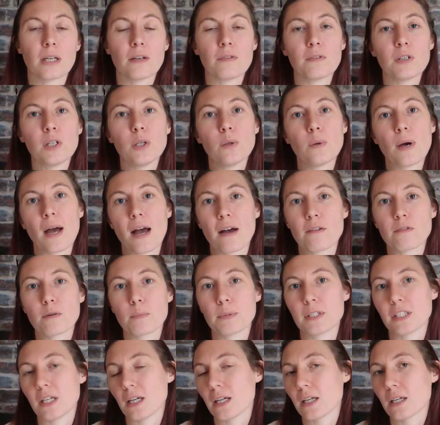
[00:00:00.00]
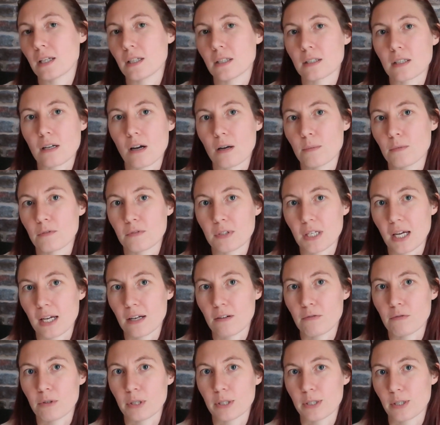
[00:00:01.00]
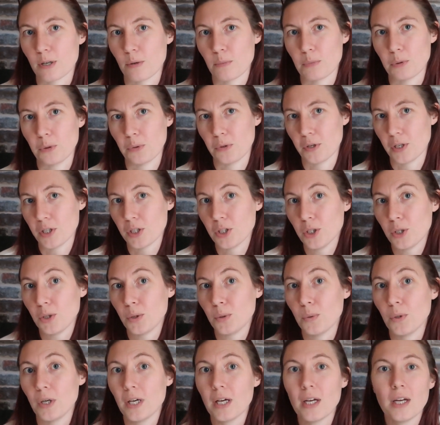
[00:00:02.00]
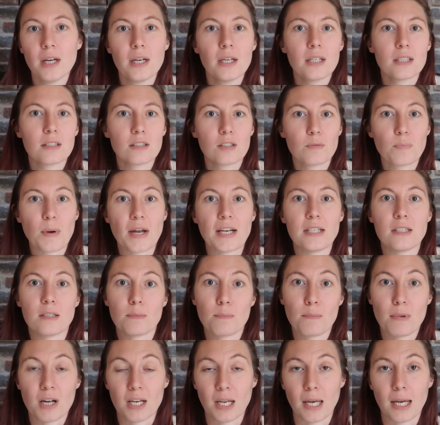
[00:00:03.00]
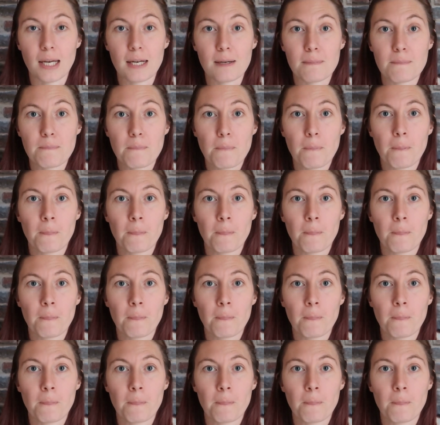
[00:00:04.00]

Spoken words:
If you have a particular time of day, for example, that you spend money,